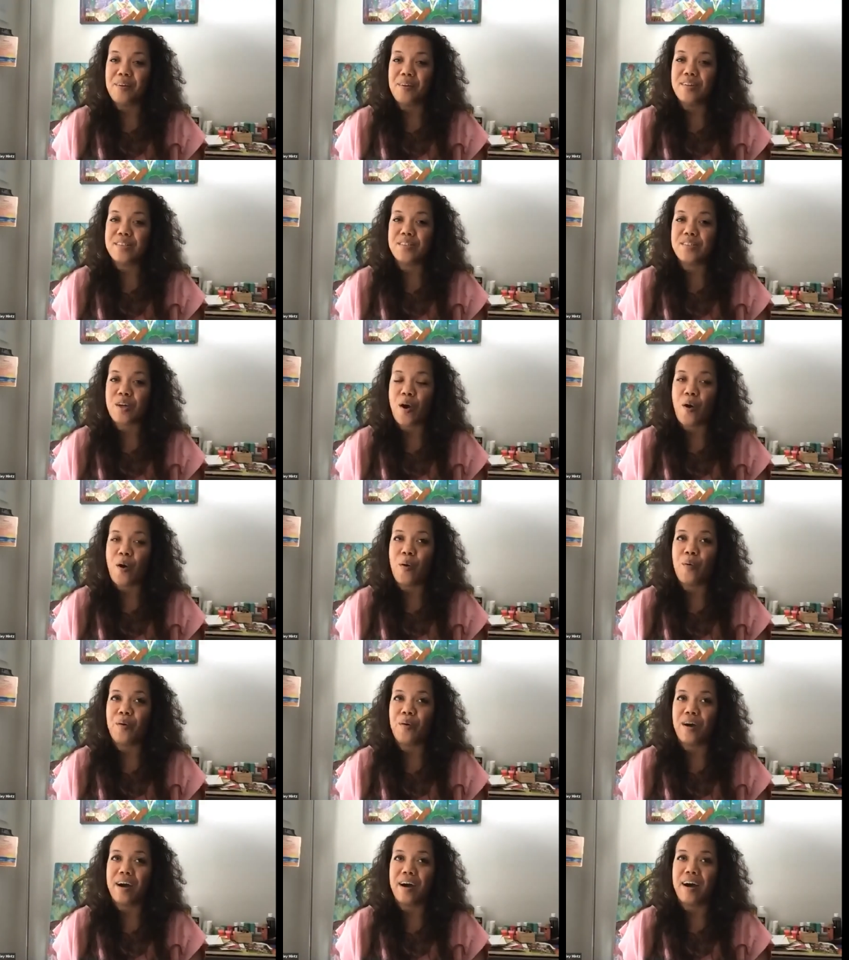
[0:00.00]
So
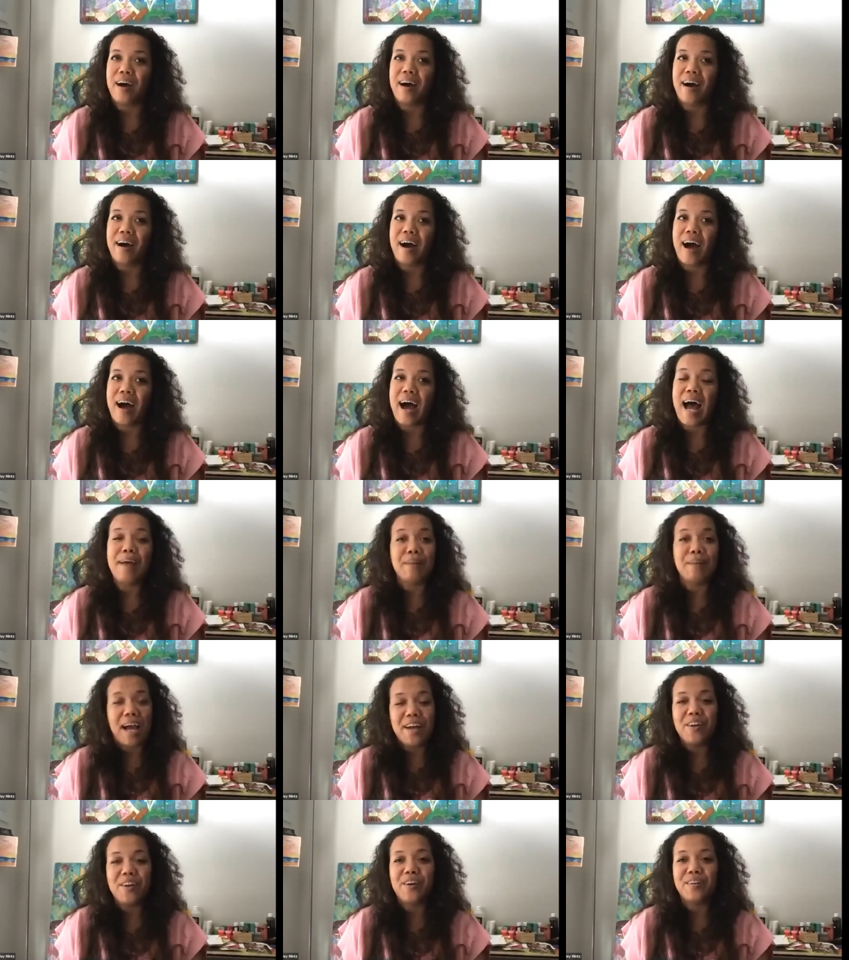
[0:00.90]

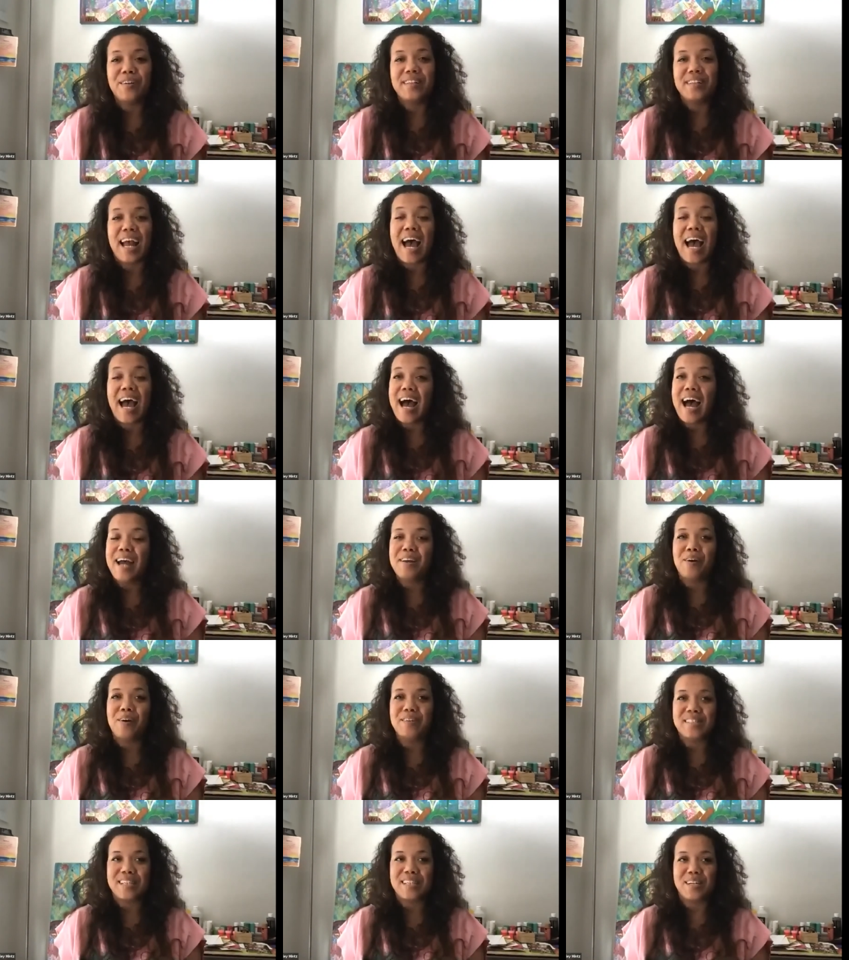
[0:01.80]
I know. Yeah, I know
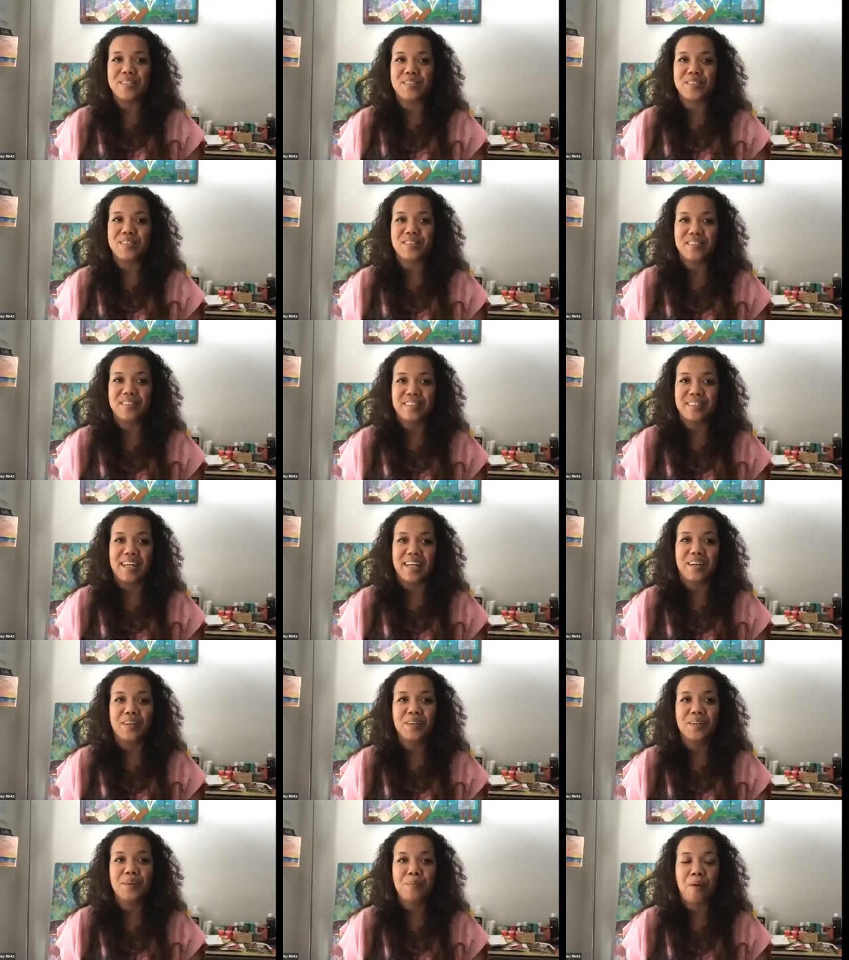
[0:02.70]
it sounds like
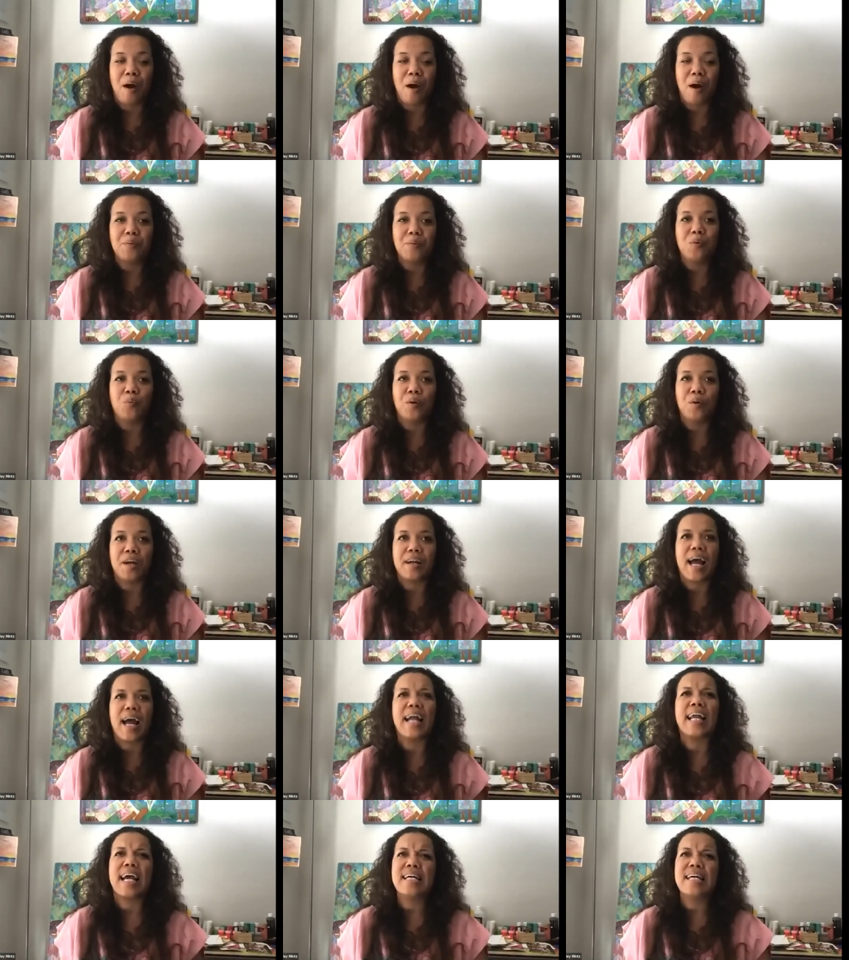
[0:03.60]
probably weird.
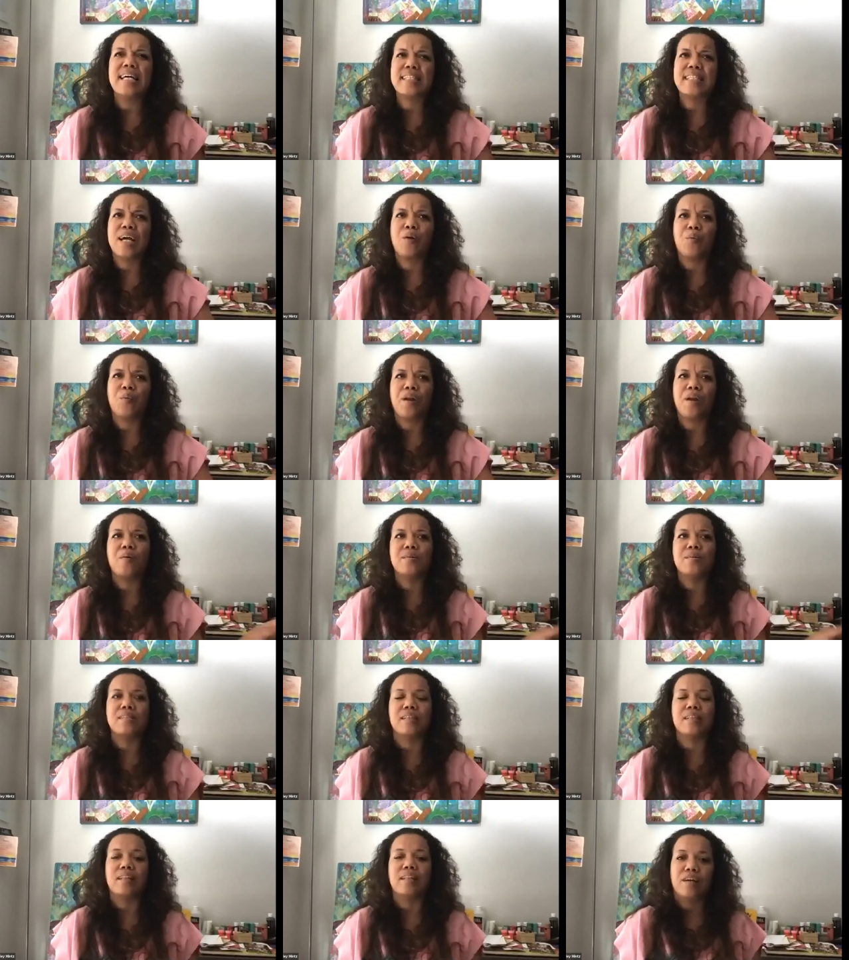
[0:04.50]
I guess like when I
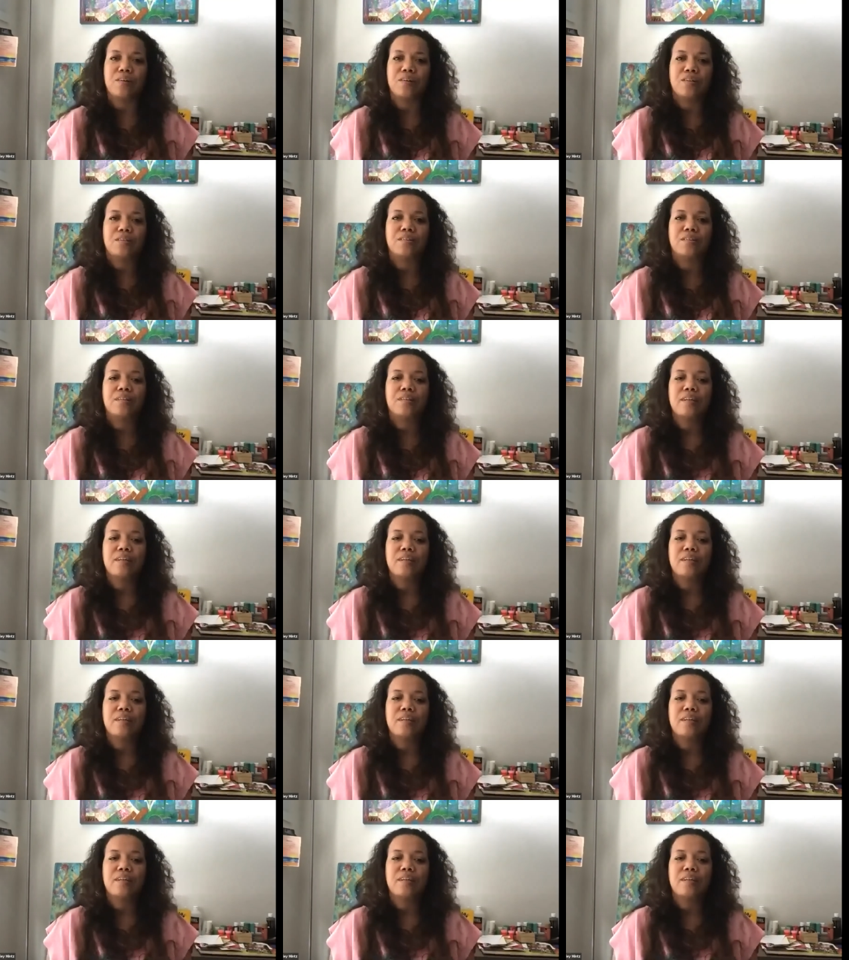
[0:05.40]
was little,